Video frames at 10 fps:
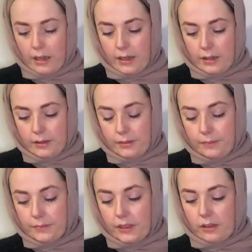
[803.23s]

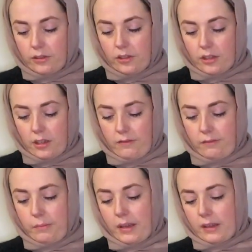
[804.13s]
So I'll just kind
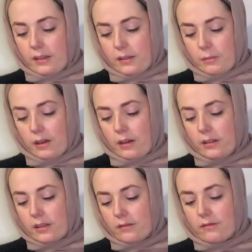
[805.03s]
of pick some
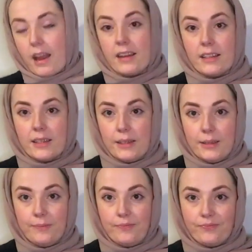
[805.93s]
cards at
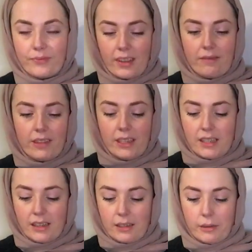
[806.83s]
random and
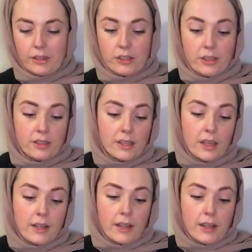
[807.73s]
read out the questions.